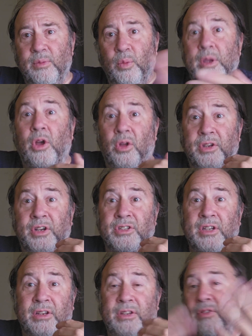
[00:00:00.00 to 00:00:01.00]
We call it terrorist
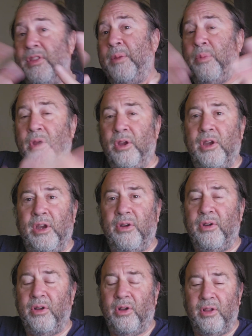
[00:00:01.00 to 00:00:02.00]
activity. They probably
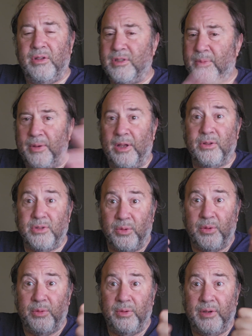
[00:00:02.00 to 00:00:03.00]
call it something else. You
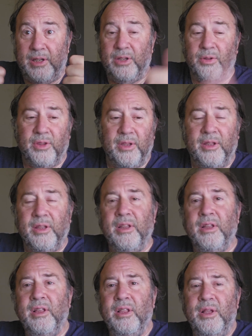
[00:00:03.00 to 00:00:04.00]
know, they killed
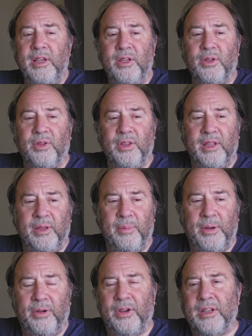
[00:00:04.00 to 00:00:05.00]
the
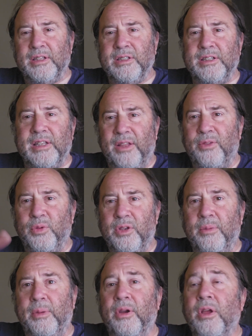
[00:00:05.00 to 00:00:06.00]
Americans, death to
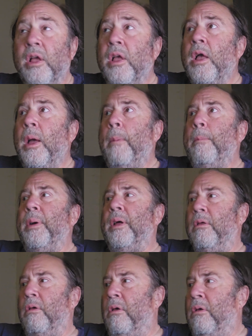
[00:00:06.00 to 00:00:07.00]
America. But
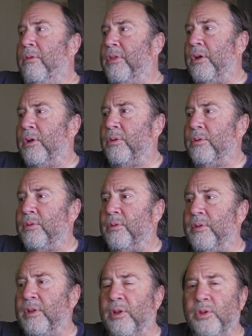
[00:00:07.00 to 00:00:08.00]
they'll
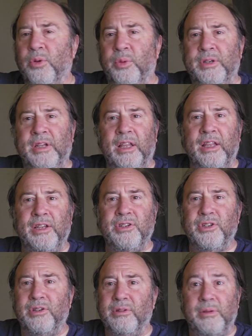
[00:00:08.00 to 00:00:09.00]
do a
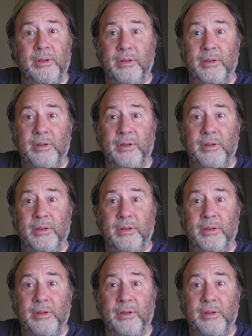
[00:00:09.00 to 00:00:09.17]
retaliation.